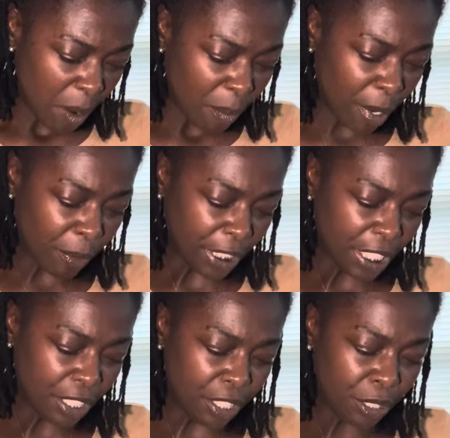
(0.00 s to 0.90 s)
But with
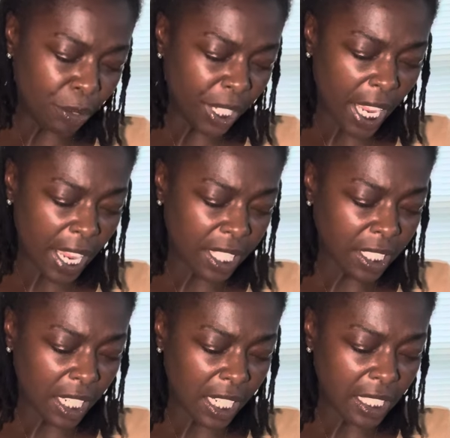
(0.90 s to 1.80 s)
this
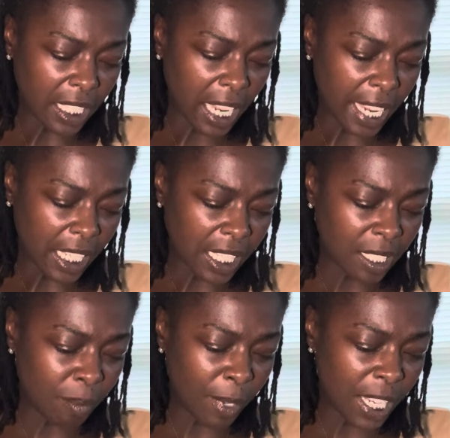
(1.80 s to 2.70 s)
adjudication, it's like
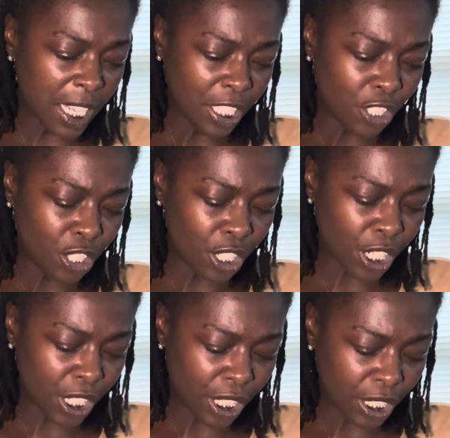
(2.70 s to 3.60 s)
it's being
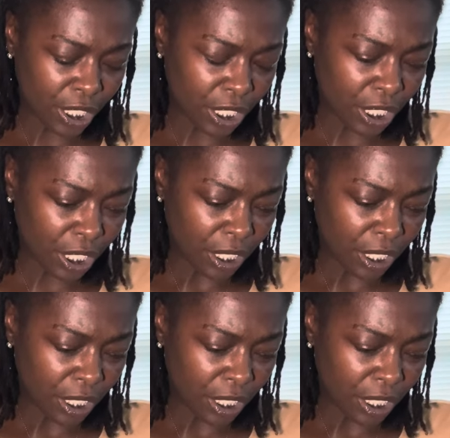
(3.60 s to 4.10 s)
judged.